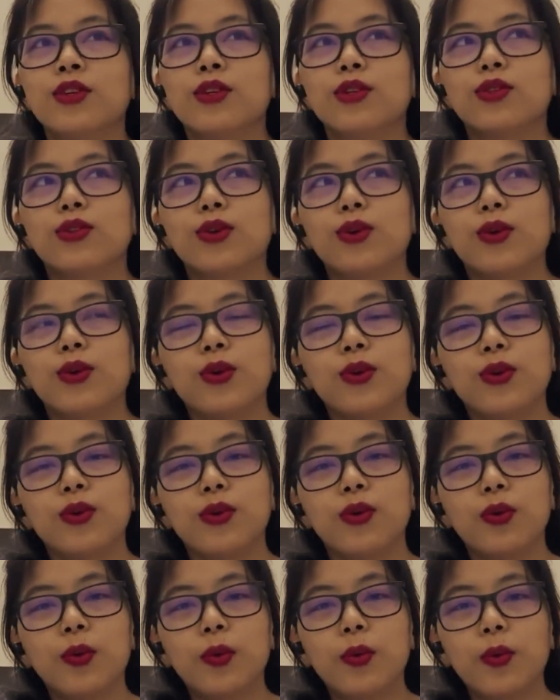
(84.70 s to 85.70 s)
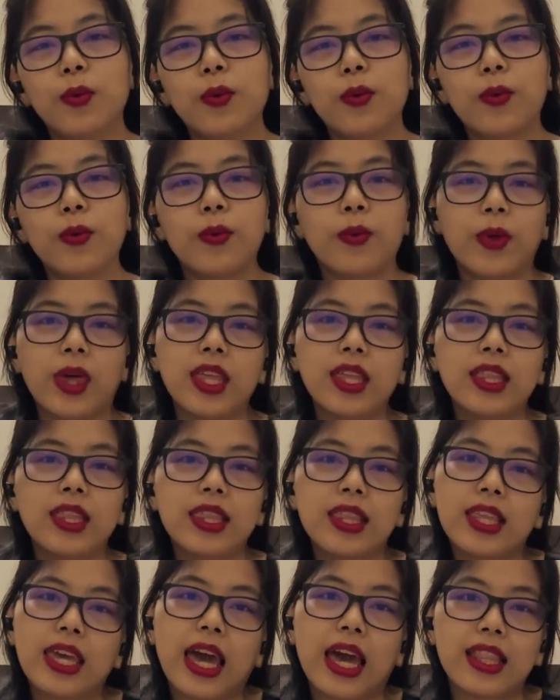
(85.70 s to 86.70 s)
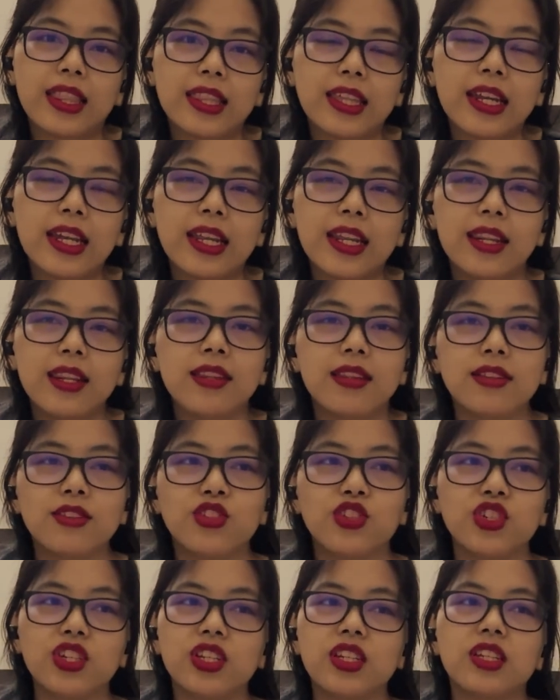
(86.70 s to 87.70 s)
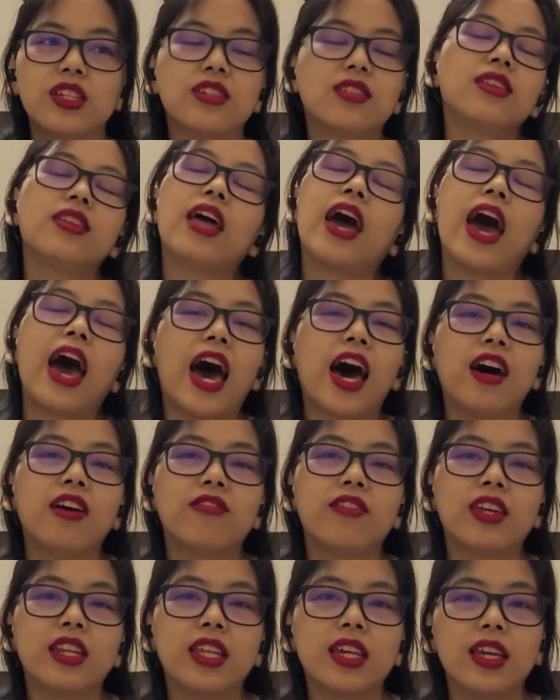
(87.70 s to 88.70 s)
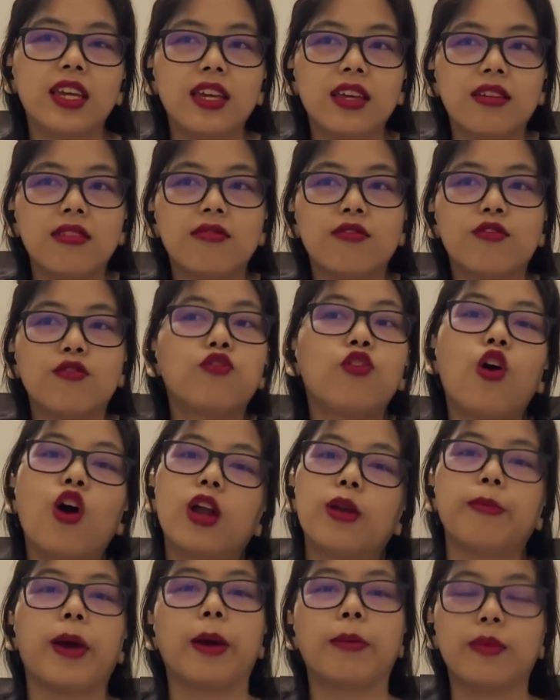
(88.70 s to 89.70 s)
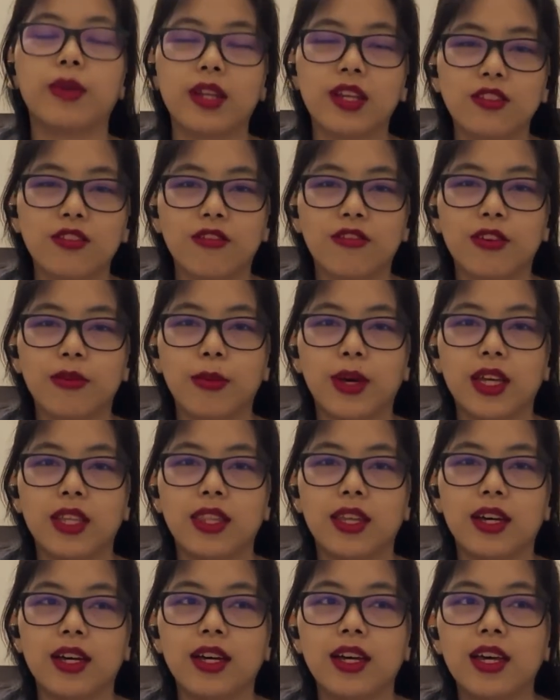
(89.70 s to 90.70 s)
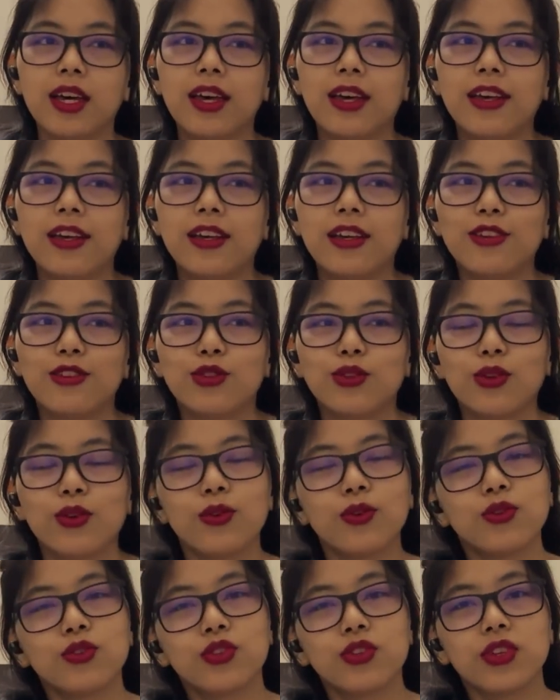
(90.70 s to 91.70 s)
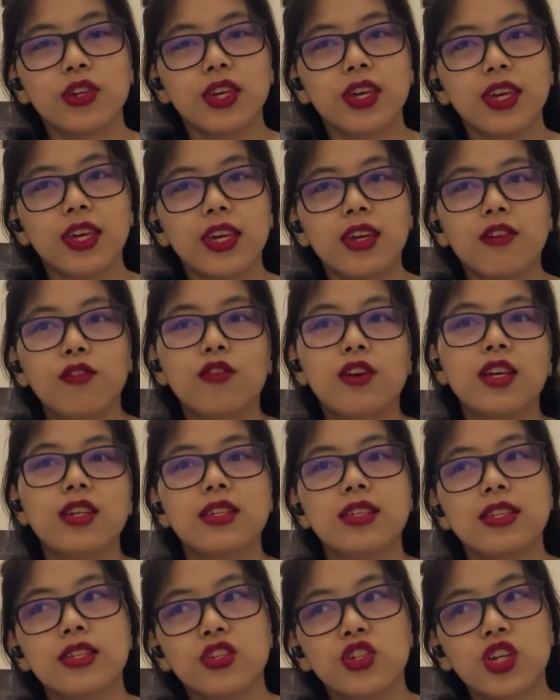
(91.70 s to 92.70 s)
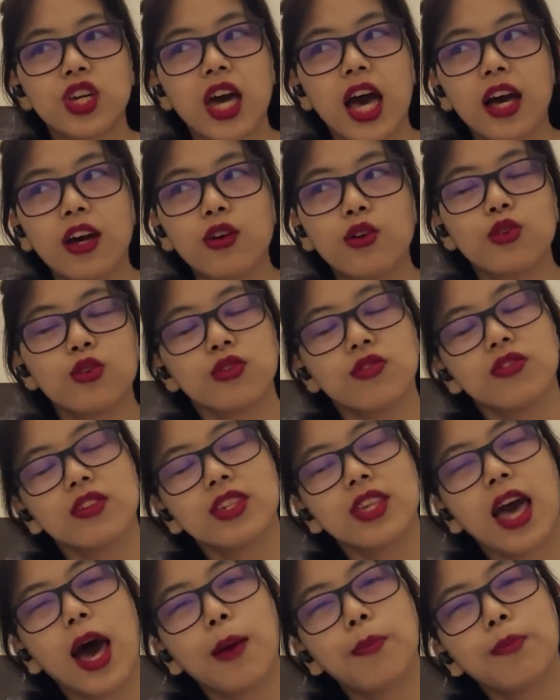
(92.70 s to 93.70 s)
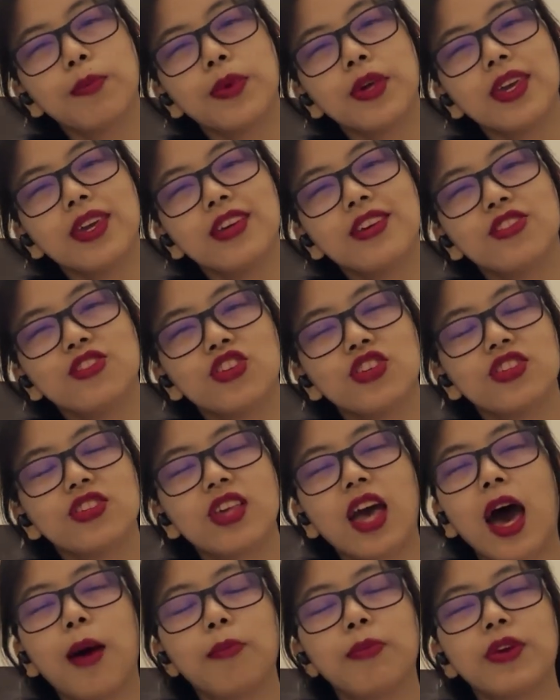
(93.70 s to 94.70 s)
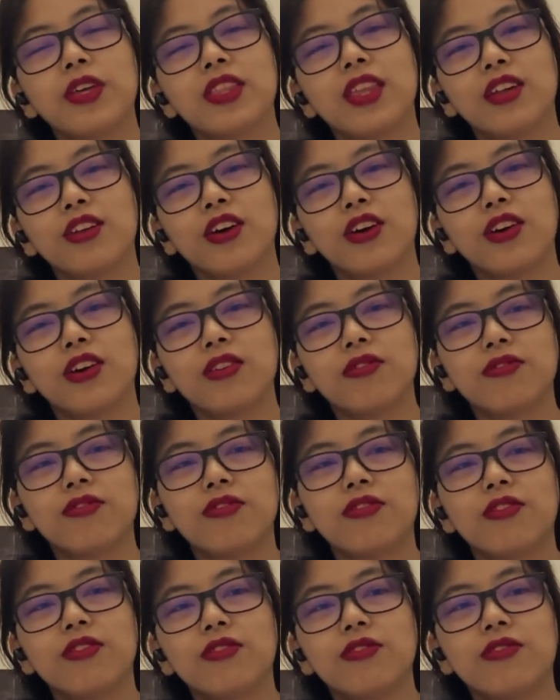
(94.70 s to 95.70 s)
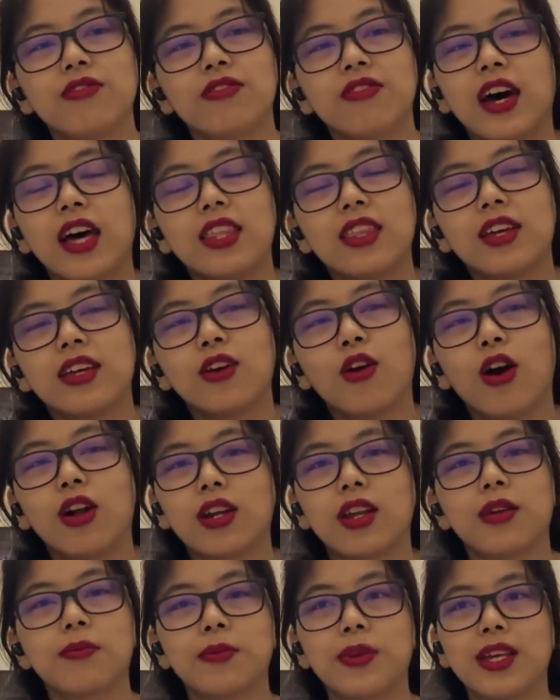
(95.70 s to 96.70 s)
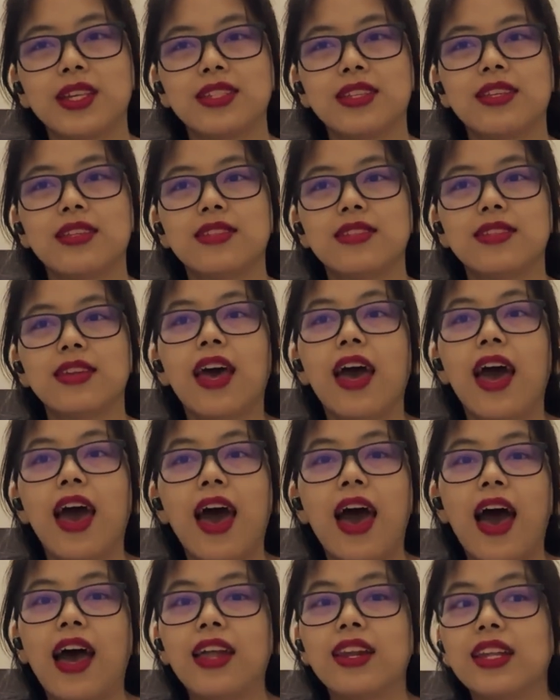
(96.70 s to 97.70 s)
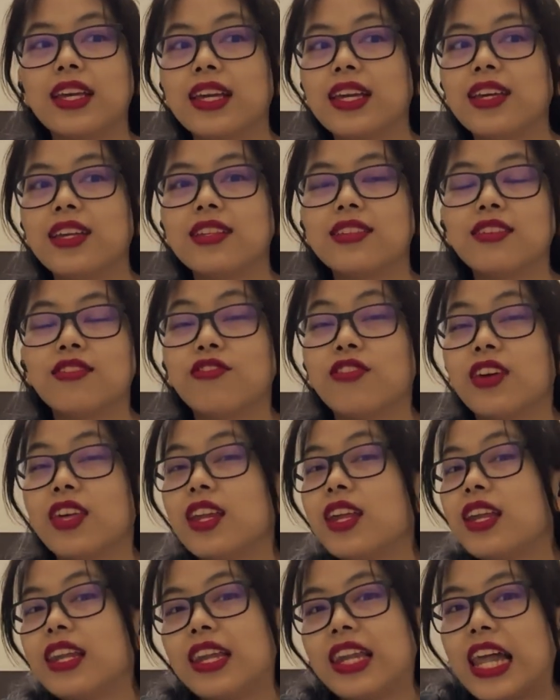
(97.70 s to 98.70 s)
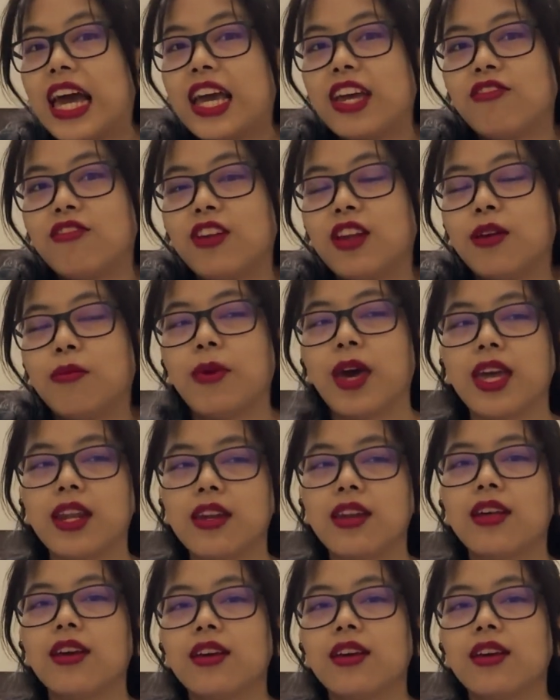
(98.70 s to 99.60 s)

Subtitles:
So when Catherine, she doesn't have any fond memories of her mother. So she was in Chicago, she was happy, she's happy that her father got her presents and he is a very lively man.